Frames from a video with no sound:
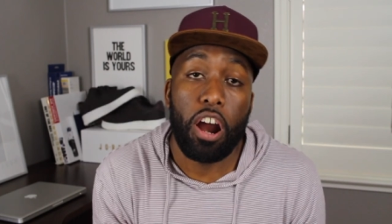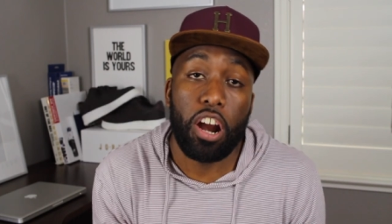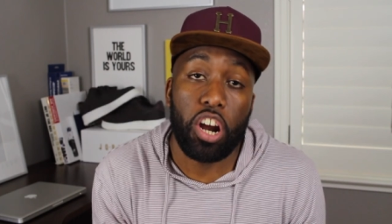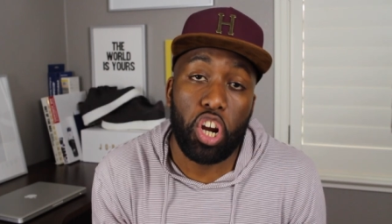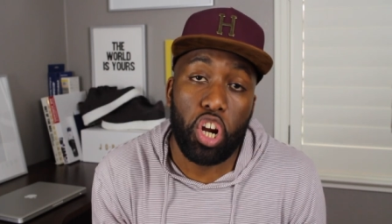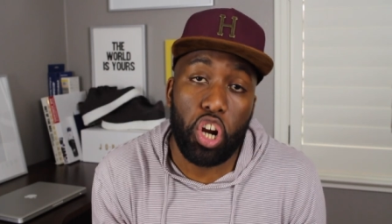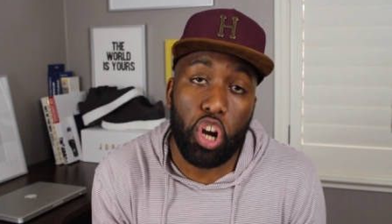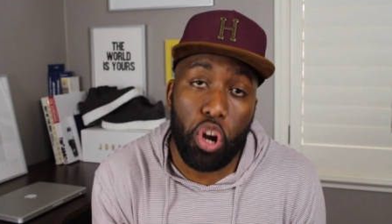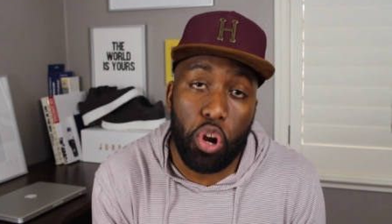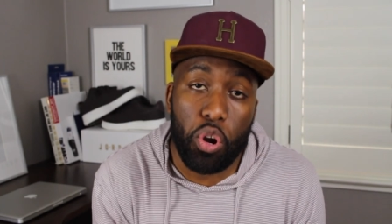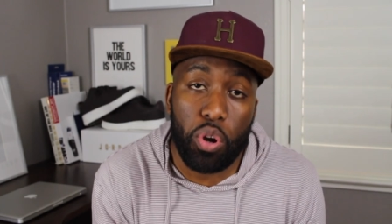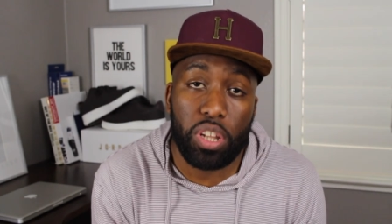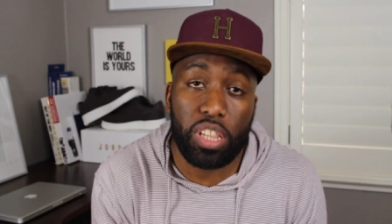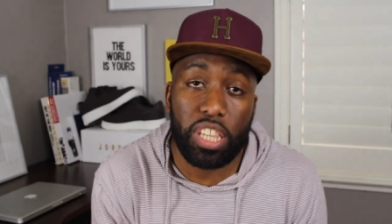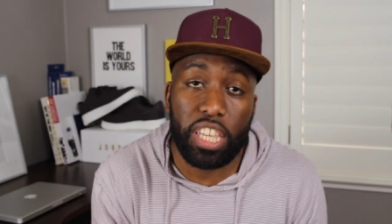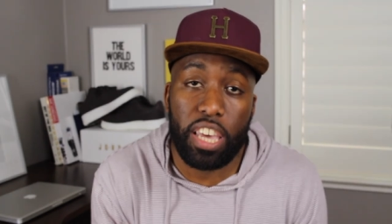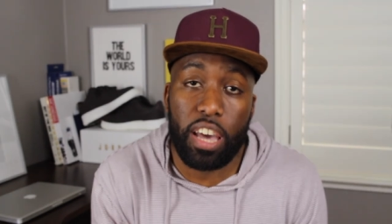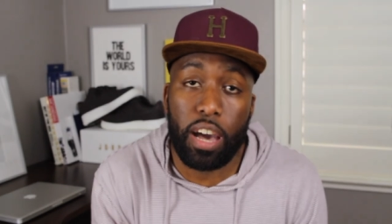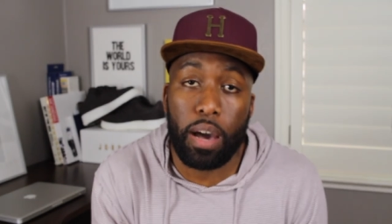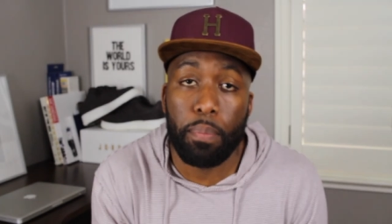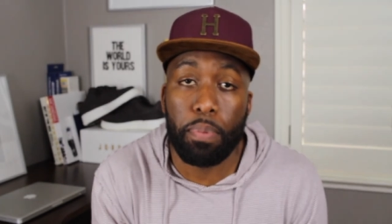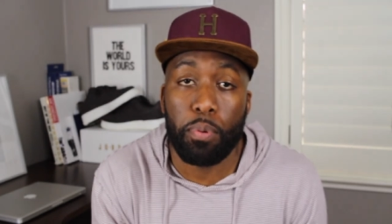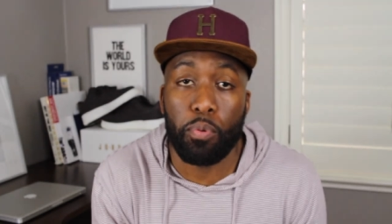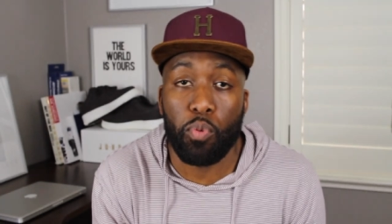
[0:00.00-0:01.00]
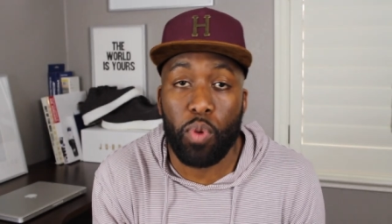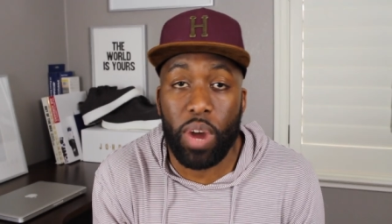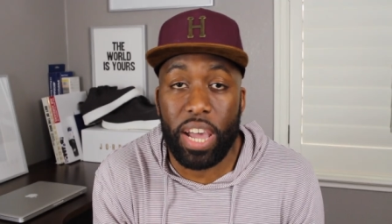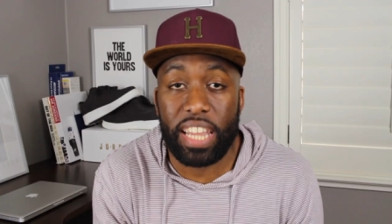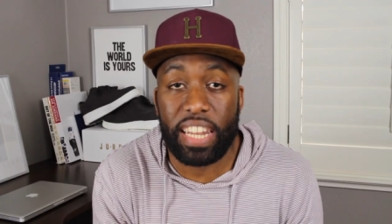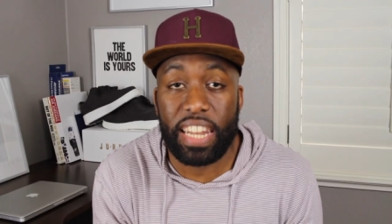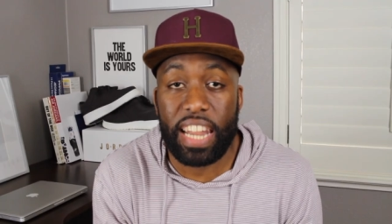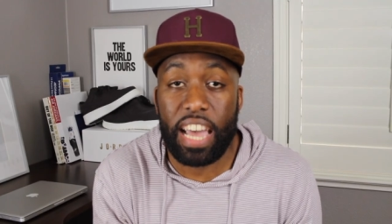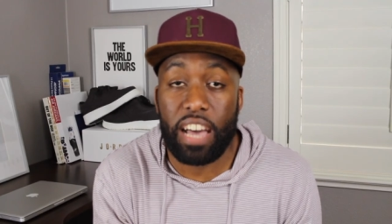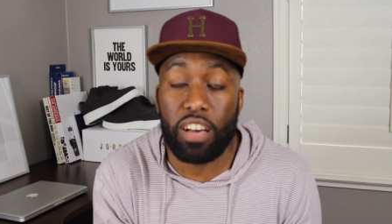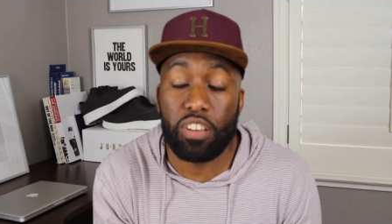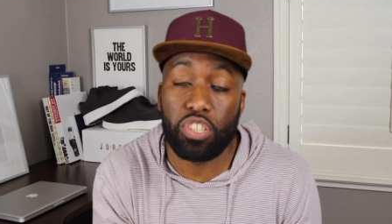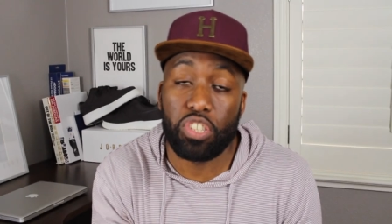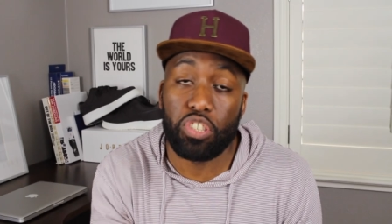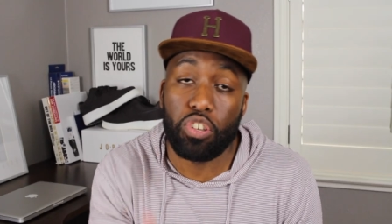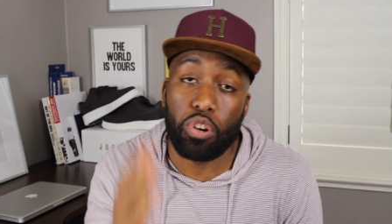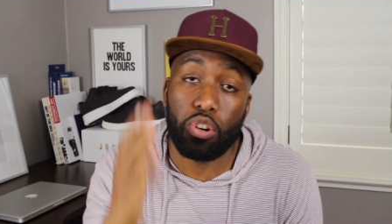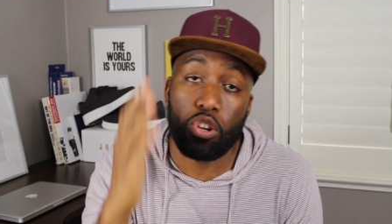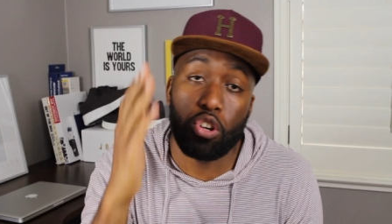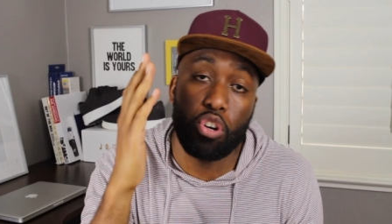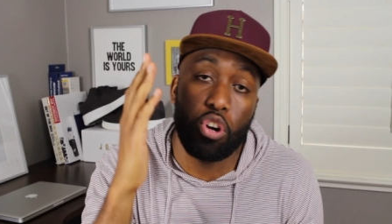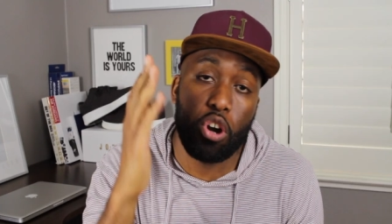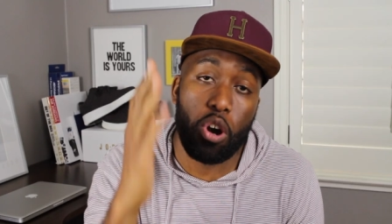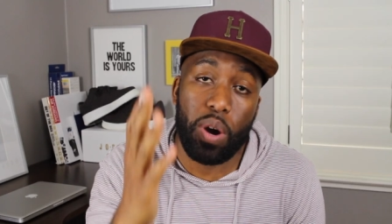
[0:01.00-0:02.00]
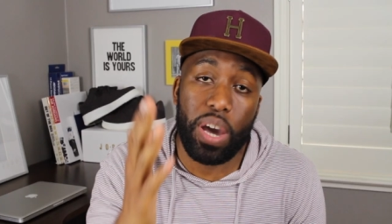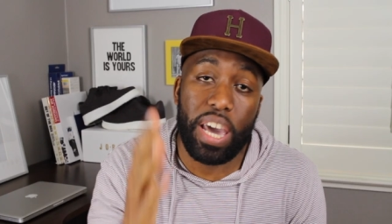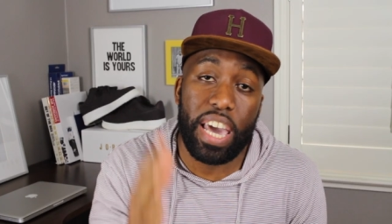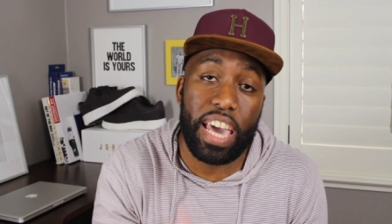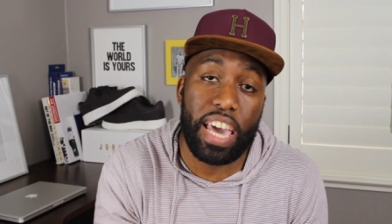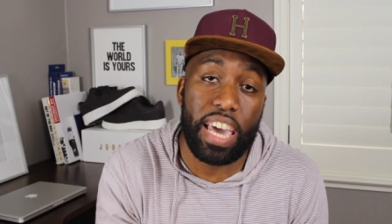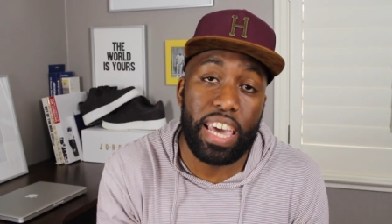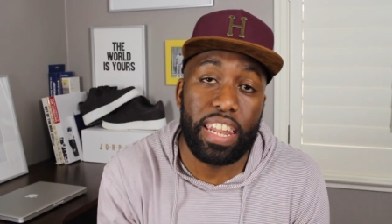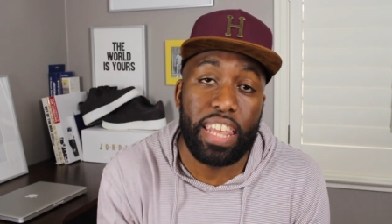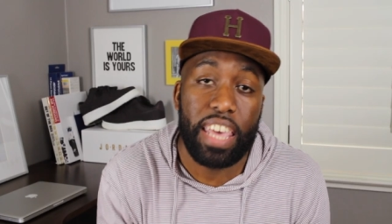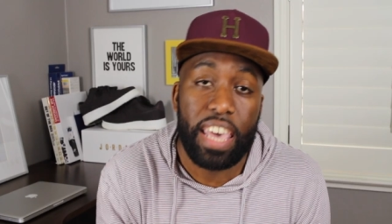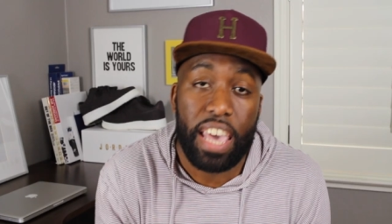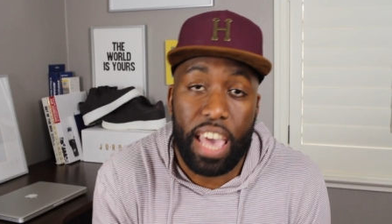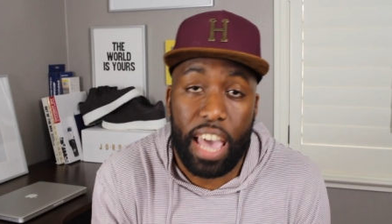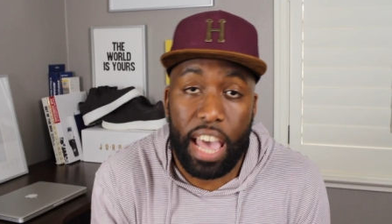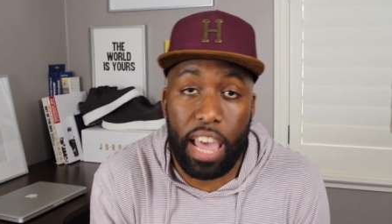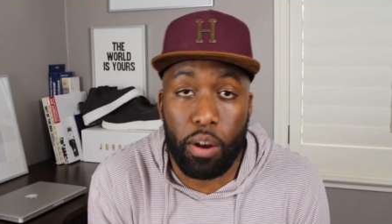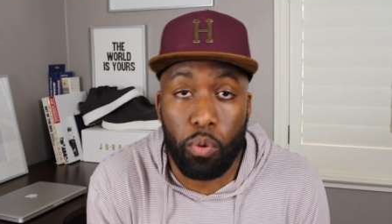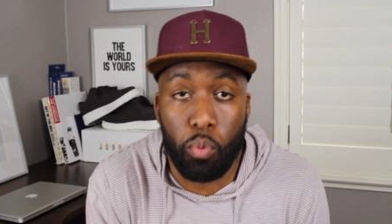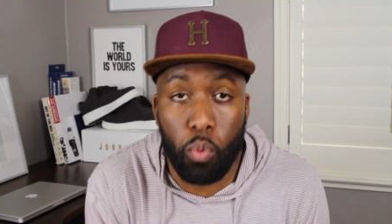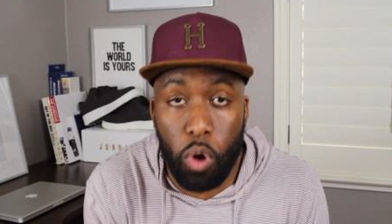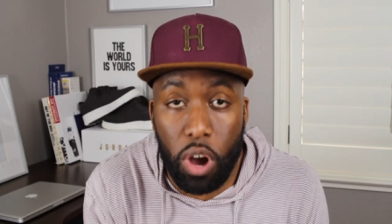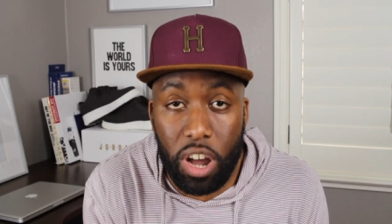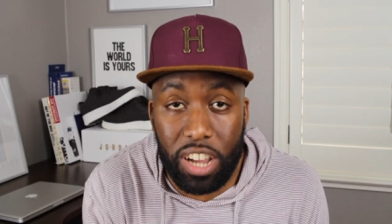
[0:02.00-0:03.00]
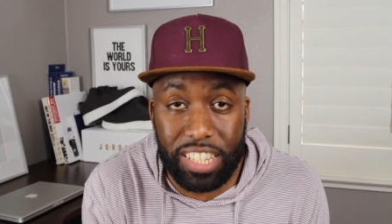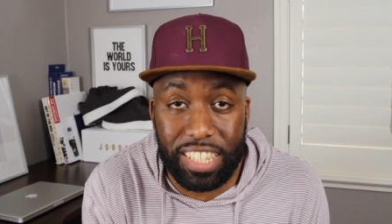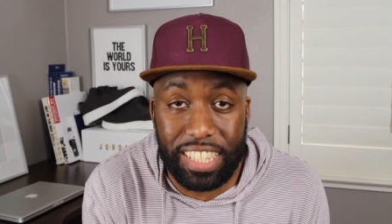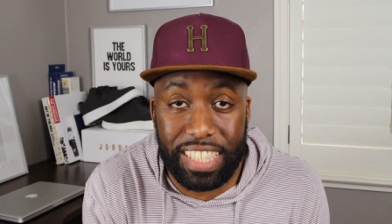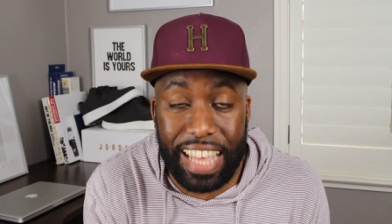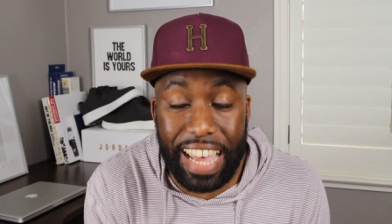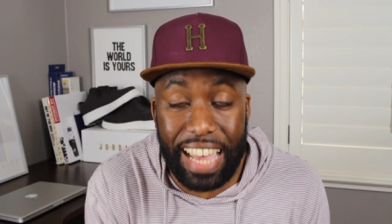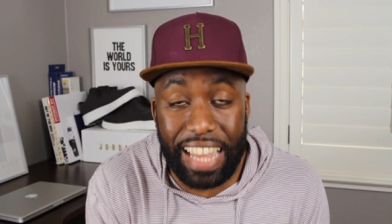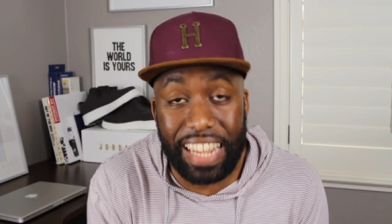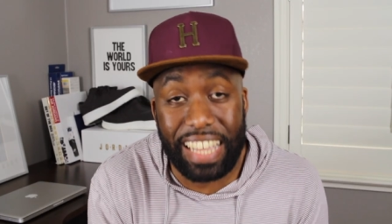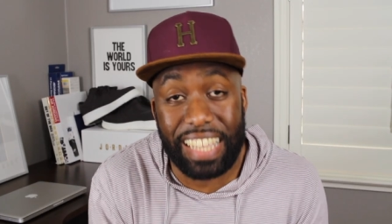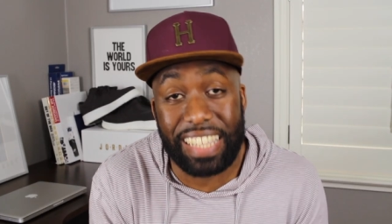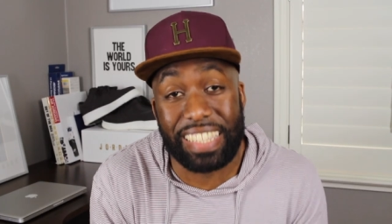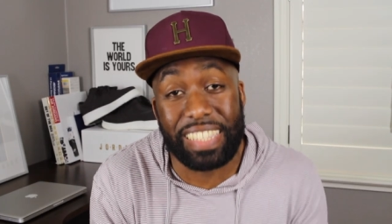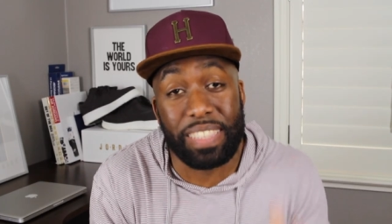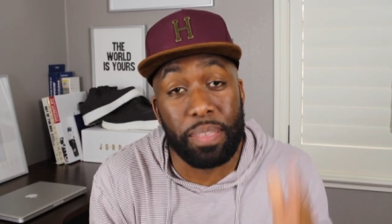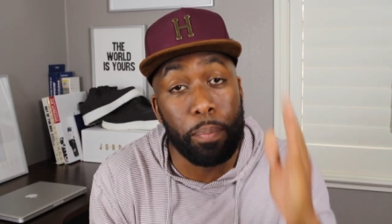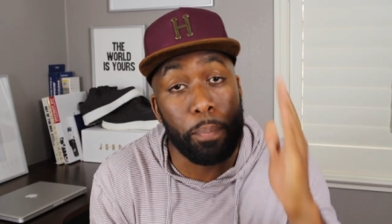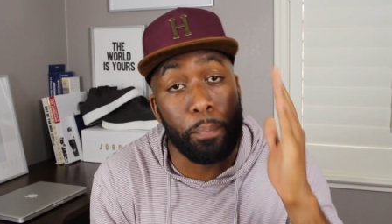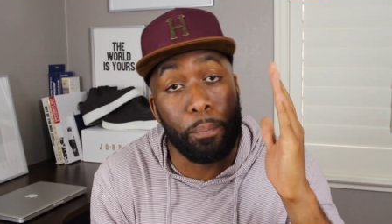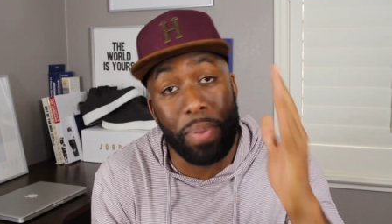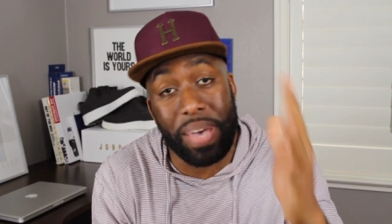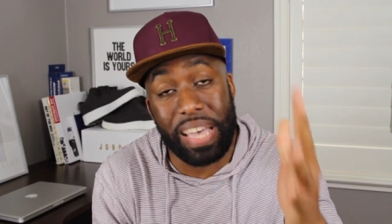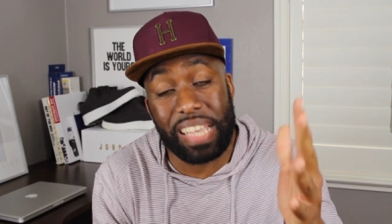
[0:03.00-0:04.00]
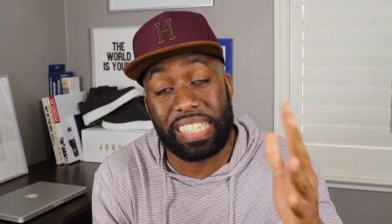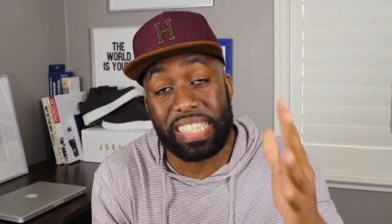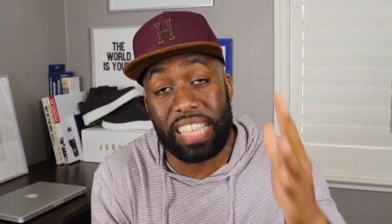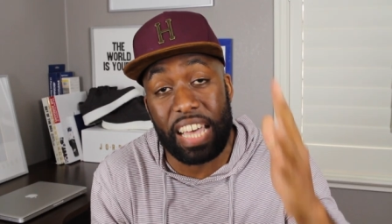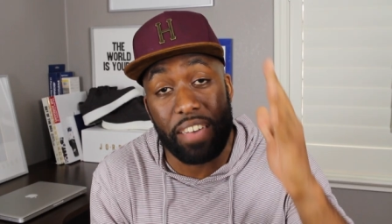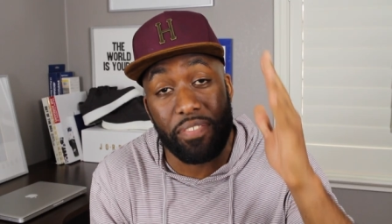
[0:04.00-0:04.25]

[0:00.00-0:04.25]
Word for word: are currently up right now, so go ahead and watch that. It's the best